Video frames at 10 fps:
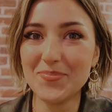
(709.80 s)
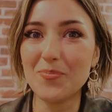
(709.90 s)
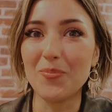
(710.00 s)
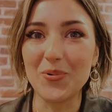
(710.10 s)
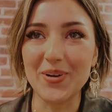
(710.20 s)

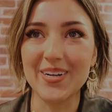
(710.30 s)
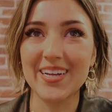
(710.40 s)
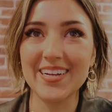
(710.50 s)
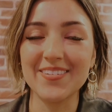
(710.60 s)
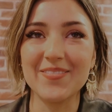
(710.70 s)

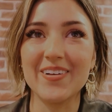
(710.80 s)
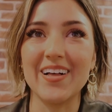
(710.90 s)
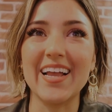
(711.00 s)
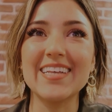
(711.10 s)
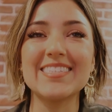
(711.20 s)
morning. Well,
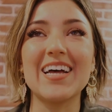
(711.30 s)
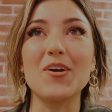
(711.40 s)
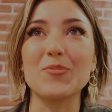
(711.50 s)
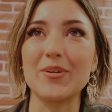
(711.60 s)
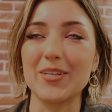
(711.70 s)
I guess
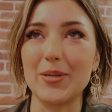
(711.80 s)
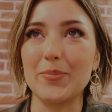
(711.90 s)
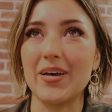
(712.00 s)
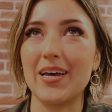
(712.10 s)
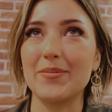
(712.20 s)
not really
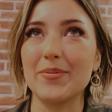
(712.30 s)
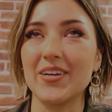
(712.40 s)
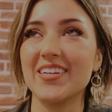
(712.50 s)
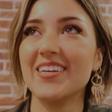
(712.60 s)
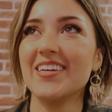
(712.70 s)
bad,
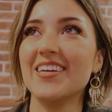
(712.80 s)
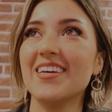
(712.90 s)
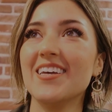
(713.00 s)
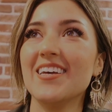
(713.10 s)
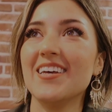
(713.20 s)
but
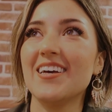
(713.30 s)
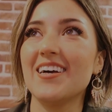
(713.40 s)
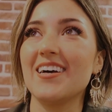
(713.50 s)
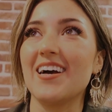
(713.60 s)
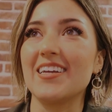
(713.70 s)

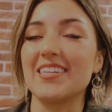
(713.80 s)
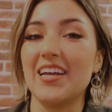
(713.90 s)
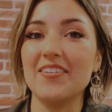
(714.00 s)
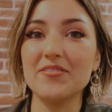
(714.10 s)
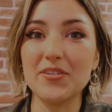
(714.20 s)
I did
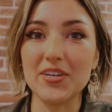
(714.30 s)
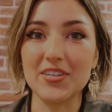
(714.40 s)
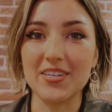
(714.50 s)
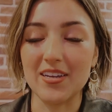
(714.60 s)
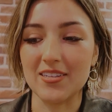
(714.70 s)
not have a very
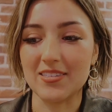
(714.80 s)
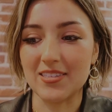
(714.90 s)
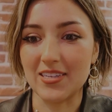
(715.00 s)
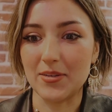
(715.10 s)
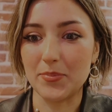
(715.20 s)
good night's
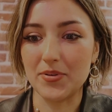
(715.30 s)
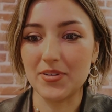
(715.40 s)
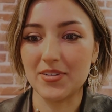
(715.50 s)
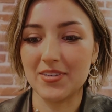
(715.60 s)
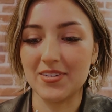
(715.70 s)
sleep.
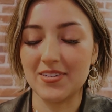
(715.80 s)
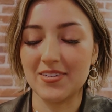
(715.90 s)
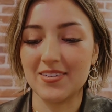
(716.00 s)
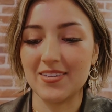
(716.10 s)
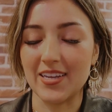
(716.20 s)

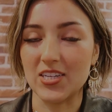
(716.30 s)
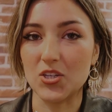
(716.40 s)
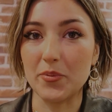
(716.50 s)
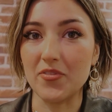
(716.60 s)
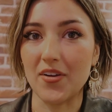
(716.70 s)
Like it
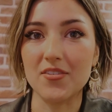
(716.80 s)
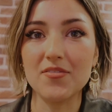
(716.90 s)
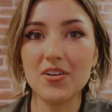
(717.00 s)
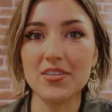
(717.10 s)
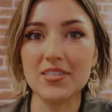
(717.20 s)
took me forever to
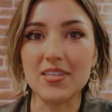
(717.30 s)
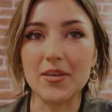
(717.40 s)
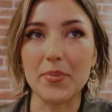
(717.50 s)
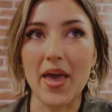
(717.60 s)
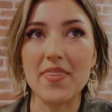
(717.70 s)
fall asleep
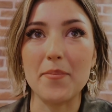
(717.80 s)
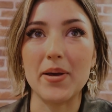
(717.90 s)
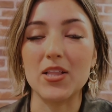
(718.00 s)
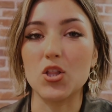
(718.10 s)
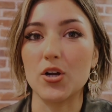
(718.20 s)
and then my
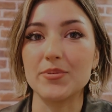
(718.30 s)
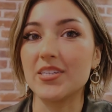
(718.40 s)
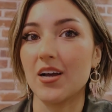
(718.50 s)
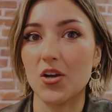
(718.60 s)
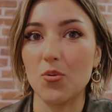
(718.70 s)
alarm did
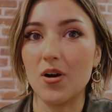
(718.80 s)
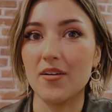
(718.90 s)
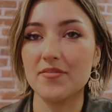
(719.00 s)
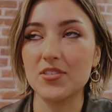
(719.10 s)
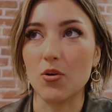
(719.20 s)
not go off.
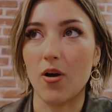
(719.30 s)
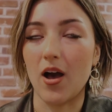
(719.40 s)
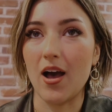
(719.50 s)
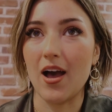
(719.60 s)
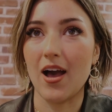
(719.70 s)
So,
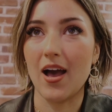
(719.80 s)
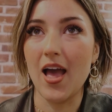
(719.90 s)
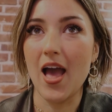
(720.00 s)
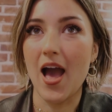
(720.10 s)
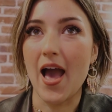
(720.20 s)

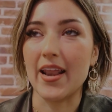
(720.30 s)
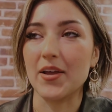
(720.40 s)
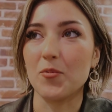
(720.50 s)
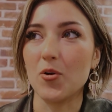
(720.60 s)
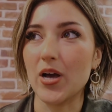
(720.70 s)
and I
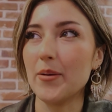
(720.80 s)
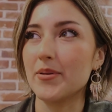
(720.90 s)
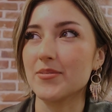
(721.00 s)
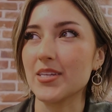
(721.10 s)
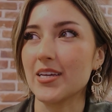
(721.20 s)
woke up and
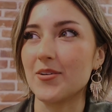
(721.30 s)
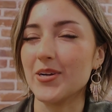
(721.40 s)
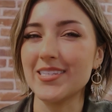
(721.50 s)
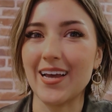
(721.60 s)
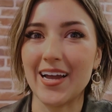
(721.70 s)
I was like,
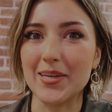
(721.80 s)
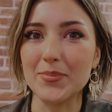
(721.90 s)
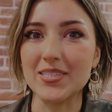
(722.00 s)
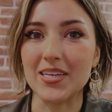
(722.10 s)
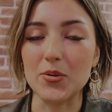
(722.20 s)
what time
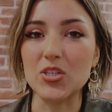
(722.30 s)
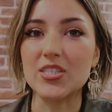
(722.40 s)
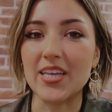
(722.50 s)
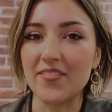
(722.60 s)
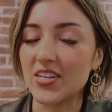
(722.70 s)
is it? It was
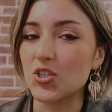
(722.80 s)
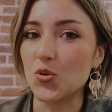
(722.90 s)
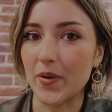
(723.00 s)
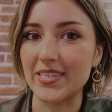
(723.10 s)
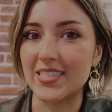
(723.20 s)

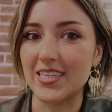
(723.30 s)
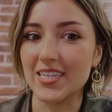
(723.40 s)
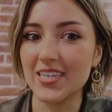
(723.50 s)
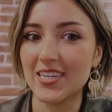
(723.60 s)
7.20.